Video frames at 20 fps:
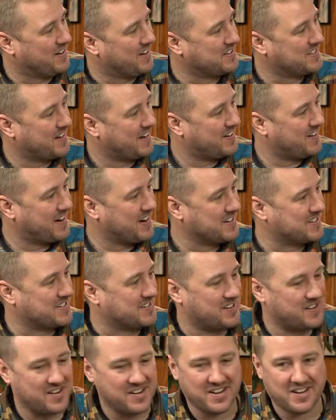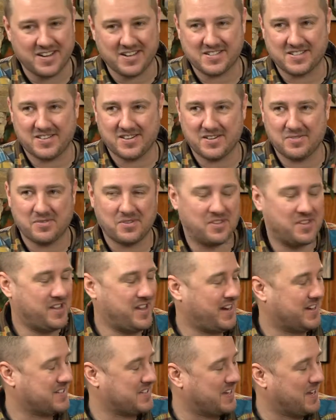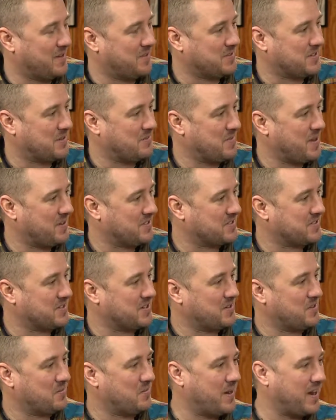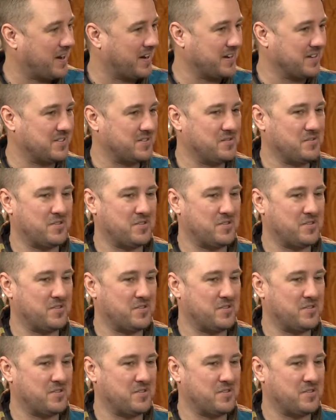That's how I started. I started with the X Games at Mount Snow back in 2000.